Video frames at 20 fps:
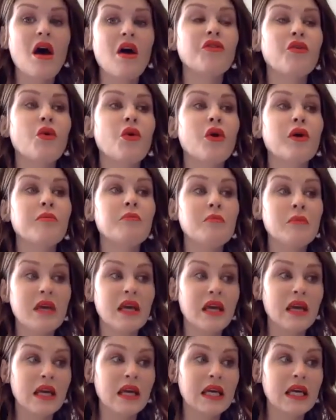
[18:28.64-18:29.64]
for
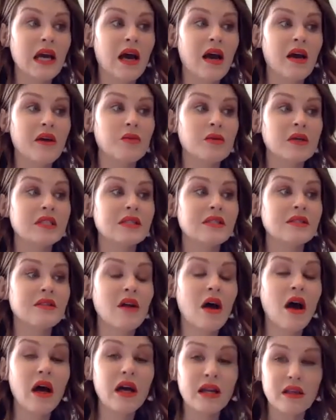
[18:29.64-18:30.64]
me, I was
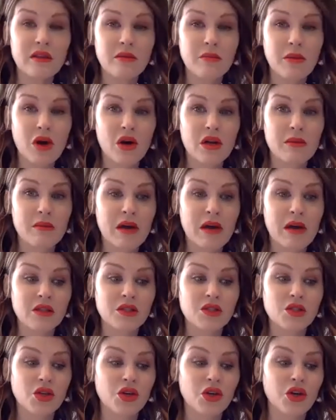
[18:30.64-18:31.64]
not in the body
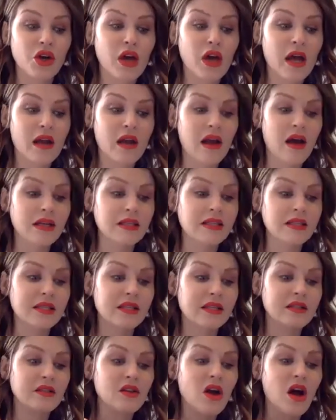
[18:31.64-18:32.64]
balancer and I
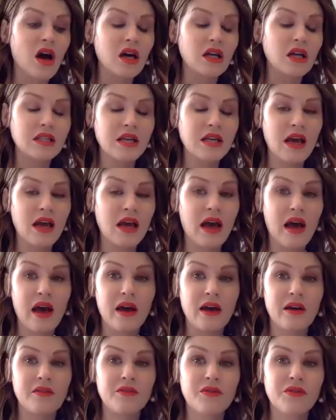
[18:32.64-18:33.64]
did not
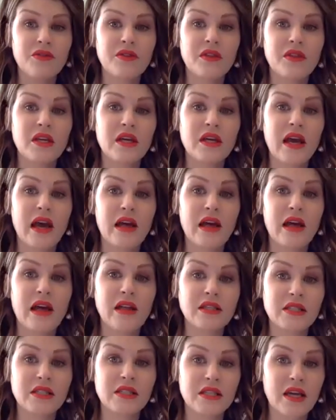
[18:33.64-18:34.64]
have the
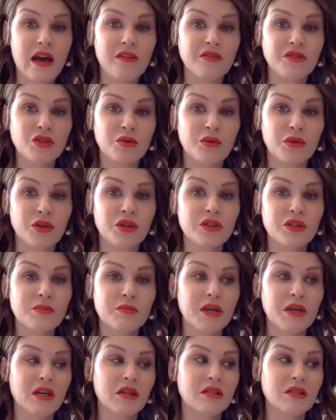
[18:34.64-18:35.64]
LED afterwards
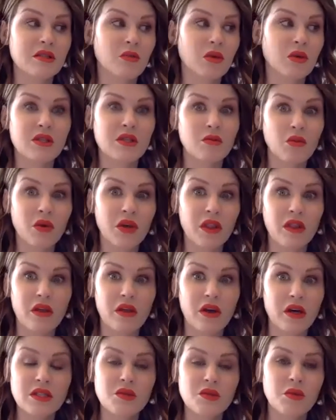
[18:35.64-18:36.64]
because it wasn't with
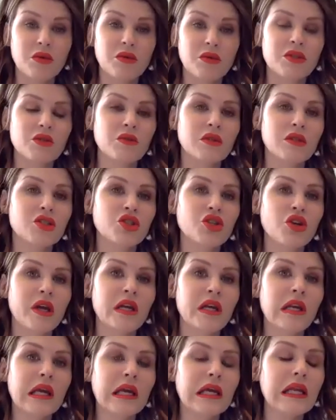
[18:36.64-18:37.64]
us. We were doing a
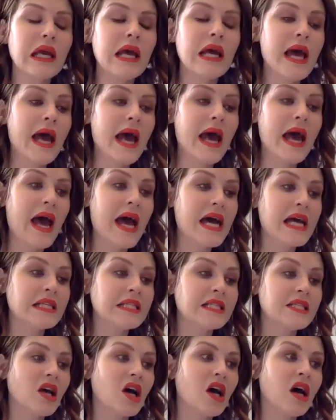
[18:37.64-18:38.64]
training
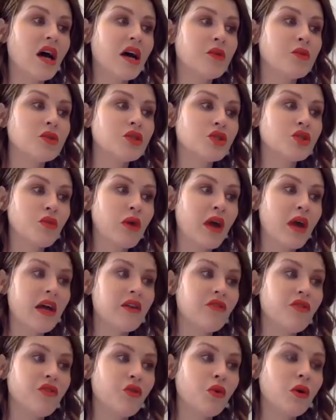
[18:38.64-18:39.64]
and I was
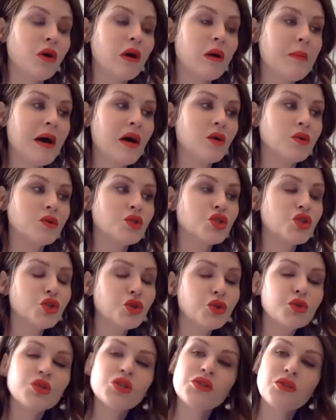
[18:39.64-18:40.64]
red for about
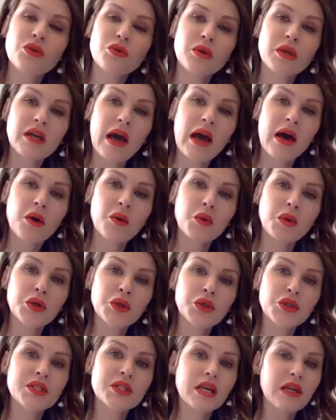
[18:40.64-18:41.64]
two to three
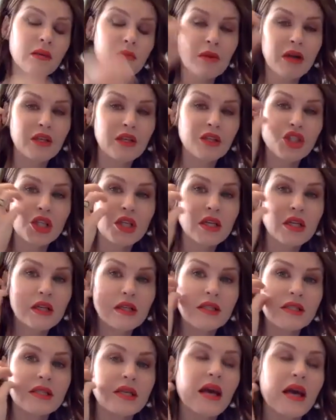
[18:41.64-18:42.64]
hours in my
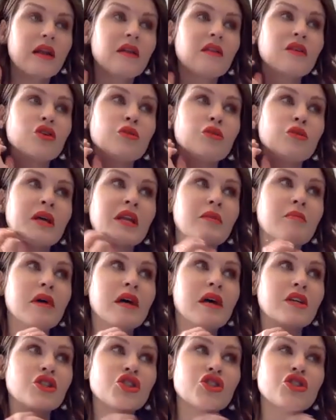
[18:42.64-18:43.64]
cheeks and a little bit in
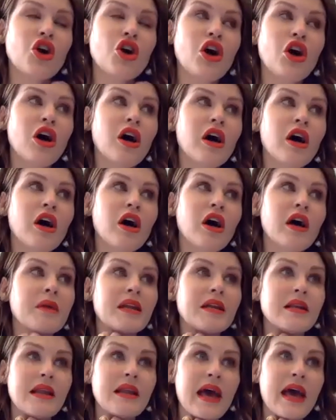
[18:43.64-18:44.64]
my jaw and
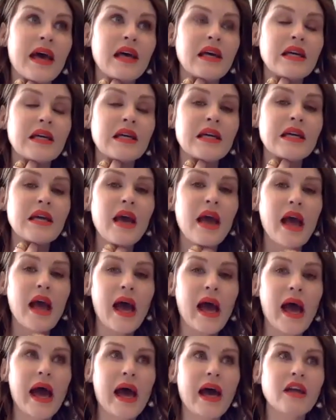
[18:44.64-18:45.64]
my neck.
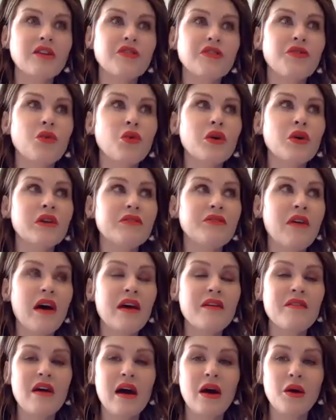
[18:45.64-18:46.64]
At four to
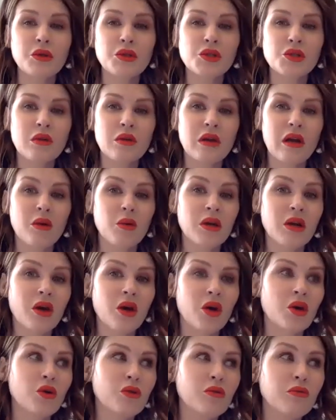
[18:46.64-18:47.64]
five hours when I went
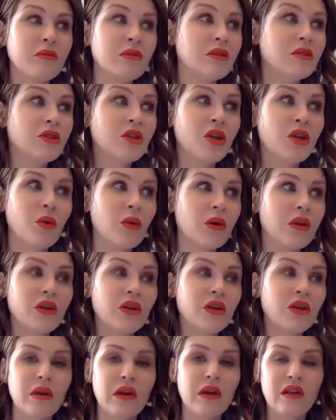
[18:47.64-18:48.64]
home, no one
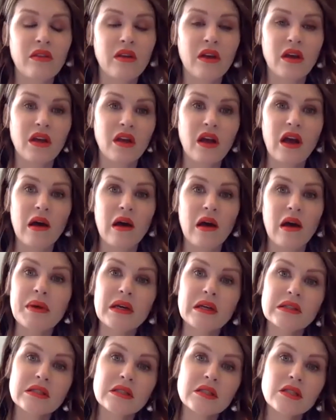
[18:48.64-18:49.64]
knew anything had
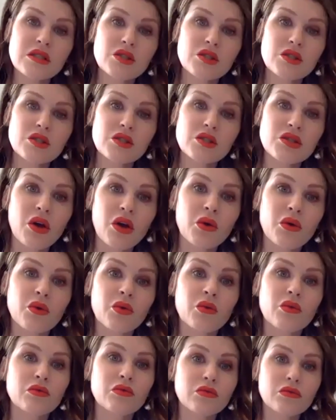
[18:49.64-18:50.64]
happened. So
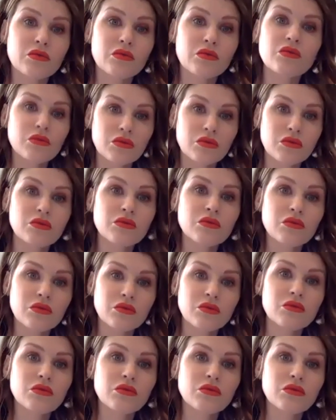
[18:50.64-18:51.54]
oh. nothing.